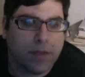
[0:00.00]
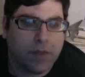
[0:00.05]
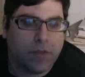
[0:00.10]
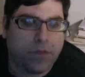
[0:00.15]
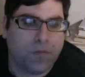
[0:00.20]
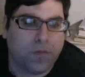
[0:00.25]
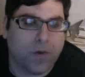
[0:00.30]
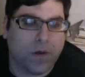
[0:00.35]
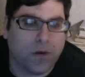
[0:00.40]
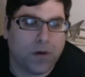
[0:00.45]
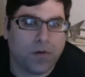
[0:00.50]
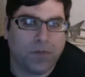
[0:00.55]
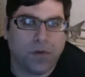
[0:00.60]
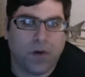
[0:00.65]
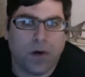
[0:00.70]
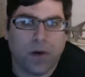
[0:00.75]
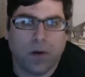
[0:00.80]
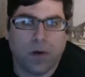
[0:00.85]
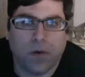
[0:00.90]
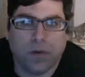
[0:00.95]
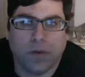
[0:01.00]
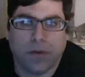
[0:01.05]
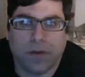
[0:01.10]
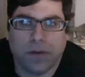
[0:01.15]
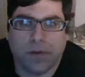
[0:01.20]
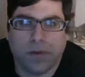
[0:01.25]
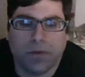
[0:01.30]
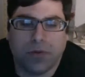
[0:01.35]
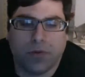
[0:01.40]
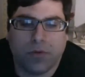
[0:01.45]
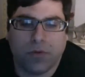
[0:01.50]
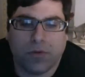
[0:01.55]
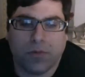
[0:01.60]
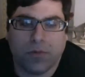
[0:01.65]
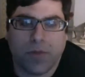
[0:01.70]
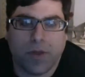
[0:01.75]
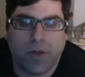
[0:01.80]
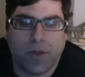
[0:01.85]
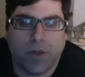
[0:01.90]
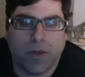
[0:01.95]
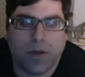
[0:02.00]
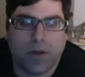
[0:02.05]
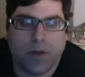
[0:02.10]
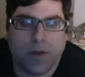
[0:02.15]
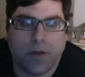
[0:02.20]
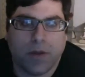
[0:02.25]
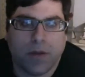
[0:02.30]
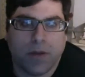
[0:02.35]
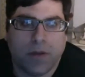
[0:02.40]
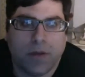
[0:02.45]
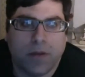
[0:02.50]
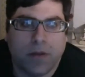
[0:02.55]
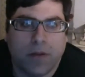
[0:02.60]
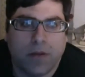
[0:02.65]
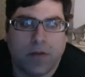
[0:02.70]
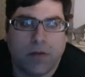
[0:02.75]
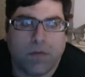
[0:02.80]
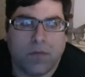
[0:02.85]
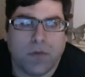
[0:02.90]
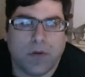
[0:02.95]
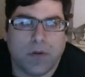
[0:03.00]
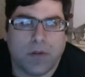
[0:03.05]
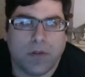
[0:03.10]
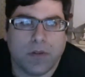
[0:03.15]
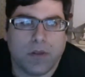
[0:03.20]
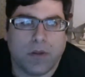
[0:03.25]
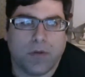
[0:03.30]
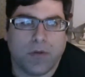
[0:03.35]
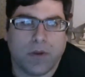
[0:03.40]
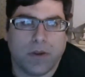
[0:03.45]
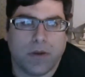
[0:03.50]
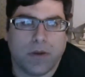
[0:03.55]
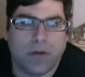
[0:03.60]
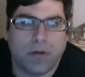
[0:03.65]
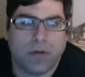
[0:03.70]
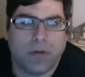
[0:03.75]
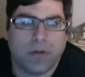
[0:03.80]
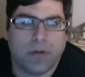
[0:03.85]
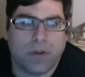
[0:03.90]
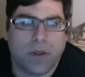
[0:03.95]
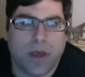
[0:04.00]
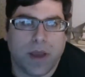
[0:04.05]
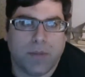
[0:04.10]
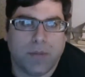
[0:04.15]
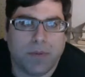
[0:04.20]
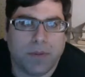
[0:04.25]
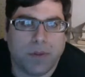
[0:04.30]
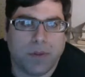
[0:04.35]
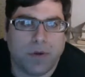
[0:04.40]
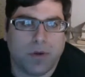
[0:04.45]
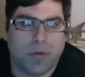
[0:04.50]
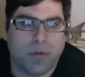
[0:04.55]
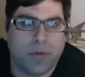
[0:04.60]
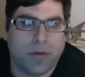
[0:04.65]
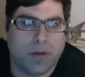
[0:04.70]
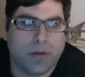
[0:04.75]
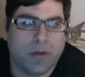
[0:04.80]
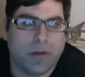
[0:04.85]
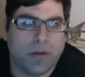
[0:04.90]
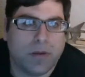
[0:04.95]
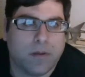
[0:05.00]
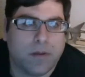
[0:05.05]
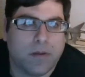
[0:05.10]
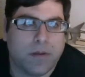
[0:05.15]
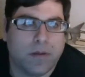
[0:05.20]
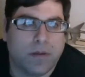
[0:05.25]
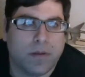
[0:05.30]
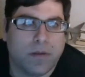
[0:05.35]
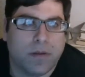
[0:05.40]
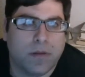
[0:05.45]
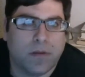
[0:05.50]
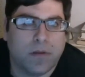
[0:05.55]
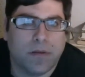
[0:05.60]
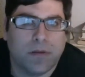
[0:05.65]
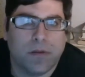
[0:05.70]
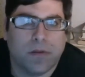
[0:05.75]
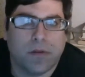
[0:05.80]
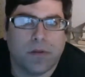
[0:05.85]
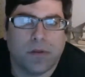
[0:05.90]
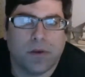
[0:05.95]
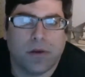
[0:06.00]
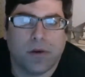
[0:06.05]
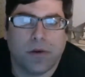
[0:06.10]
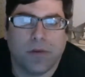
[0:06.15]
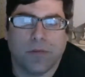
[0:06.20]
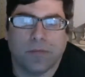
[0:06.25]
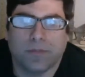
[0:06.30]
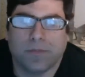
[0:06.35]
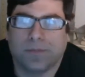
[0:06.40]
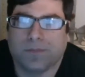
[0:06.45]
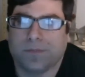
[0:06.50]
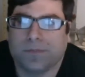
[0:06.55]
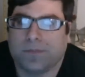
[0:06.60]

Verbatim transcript: fun of all the social media ones. Here we go, Jack Posobiec. So,